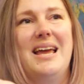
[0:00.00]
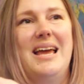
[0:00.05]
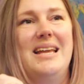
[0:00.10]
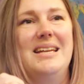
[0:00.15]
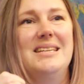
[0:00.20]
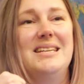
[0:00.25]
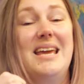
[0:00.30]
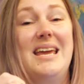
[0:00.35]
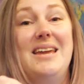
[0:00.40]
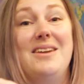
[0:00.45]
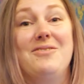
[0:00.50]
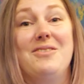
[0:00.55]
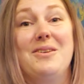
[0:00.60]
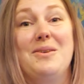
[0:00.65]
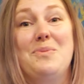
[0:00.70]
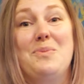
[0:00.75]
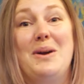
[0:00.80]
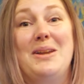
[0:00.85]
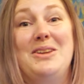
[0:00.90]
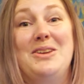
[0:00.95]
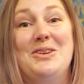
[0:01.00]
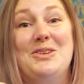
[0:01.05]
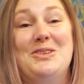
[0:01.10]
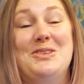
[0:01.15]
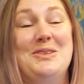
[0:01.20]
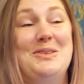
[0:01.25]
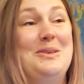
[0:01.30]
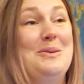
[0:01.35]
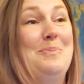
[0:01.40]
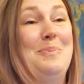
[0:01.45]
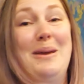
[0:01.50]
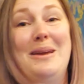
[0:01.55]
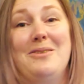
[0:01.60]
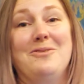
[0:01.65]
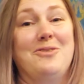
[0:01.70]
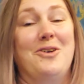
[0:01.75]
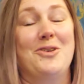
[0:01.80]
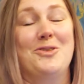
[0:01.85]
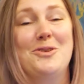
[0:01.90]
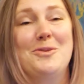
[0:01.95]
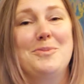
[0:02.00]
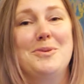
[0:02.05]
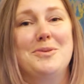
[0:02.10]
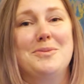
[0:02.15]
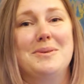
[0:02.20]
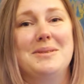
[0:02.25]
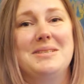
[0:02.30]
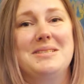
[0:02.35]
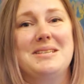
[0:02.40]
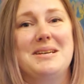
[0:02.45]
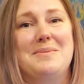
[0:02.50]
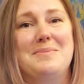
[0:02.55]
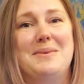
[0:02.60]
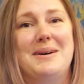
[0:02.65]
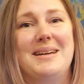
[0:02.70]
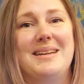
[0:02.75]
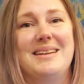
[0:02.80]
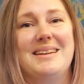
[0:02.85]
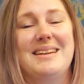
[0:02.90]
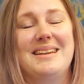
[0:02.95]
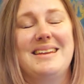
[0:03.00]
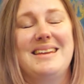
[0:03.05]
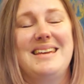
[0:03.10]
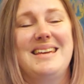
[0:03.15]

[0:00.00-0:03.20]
and even when you're being vulnerable with someone,